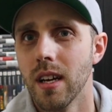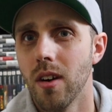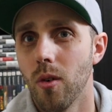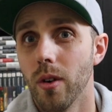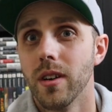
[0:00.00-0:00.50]

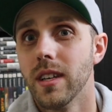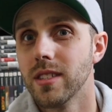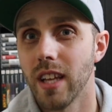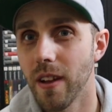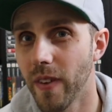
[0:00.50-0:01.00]
or
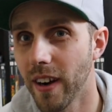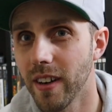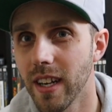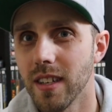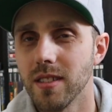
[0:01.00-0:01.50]
safe
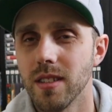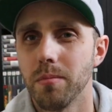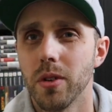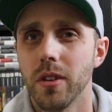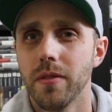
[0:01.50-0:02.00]
areas and
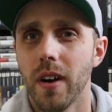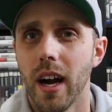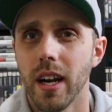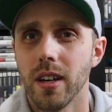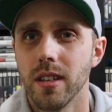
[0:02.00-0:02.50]
build a
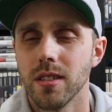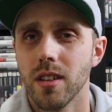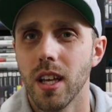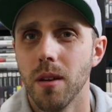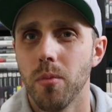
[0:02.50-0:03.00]
fire and
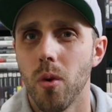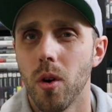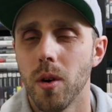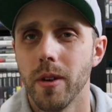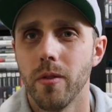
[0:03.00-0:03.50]
keep
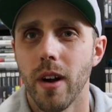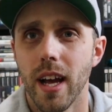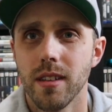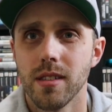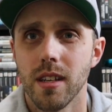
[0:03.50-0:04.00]
warm and
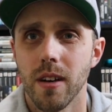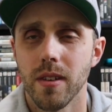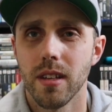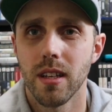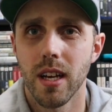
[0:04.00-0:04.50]
rest and
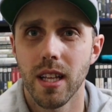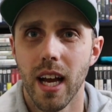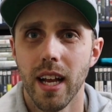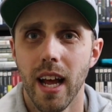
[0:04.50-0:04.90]
everything like that.